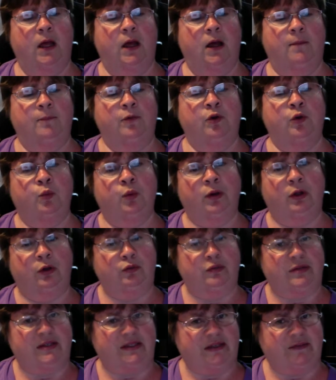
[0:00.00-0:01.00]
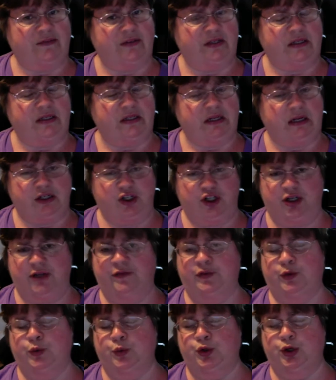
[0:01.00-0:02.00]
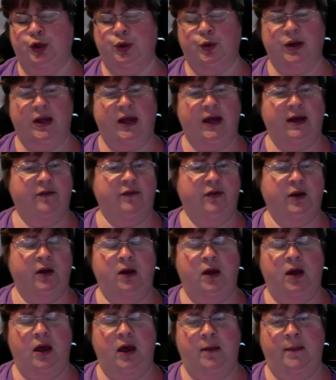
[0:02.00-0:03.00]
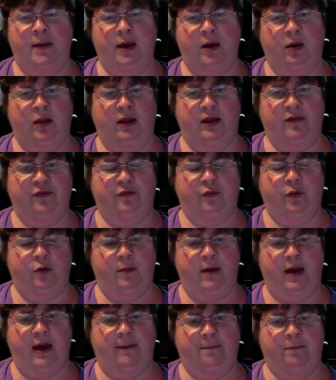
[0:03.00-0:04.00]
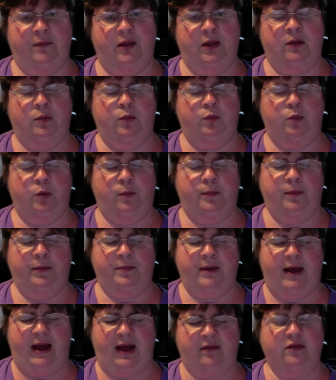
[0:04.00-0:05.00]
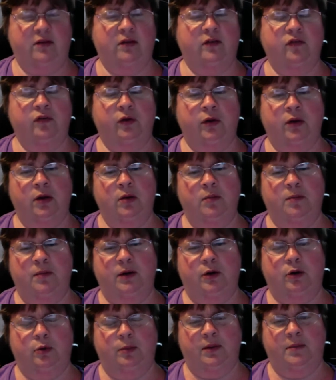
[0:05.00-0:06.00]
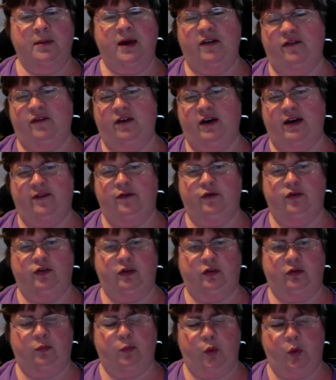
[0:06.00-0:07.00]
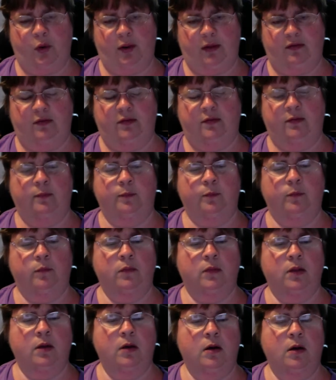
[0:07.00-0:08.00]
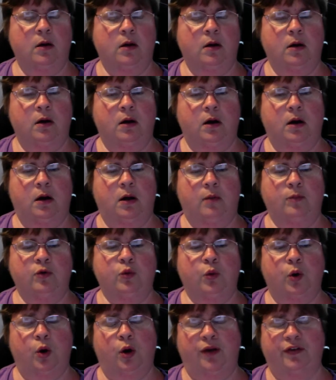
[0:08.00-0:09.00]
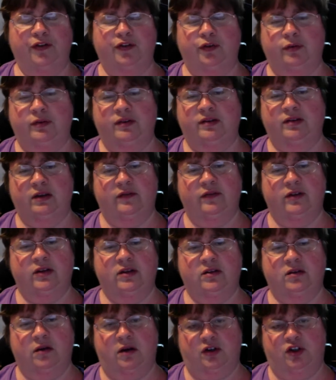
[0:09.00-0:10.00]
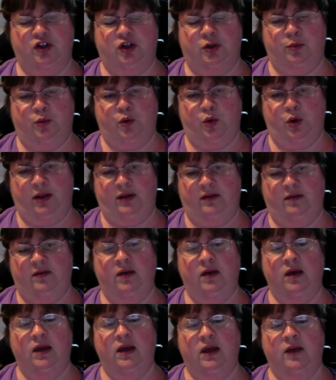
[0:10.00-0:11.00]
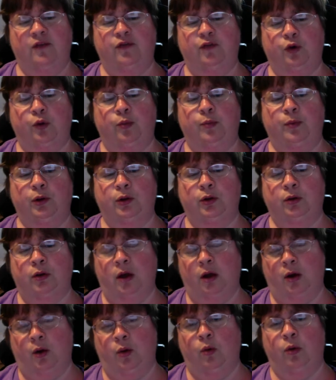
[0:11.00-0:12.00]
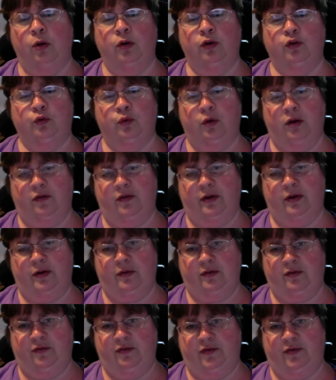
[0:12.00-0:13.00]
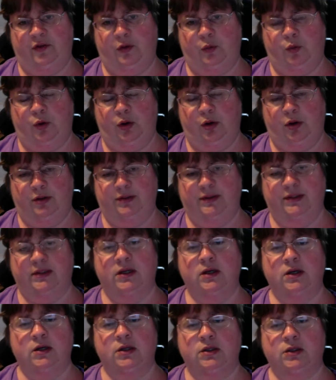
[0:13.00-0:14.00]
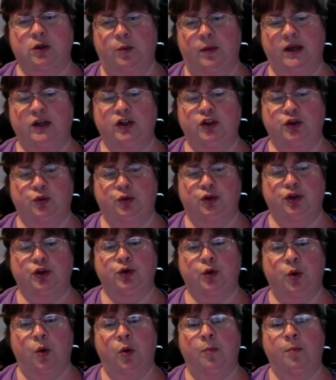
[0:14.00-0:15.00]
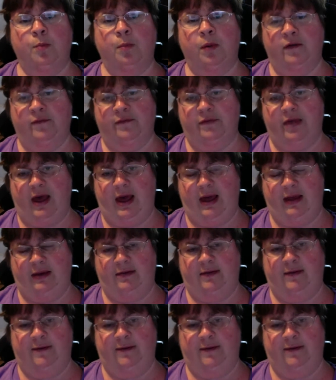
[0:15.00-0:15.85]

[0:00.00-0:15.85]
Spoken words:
You will receive a deduction if you don't have MLA format. It won't be massive, but it'll be about 5 or 6 points. You will also receive a deduction in points if you're below 1,250 words. So make sure you go above that.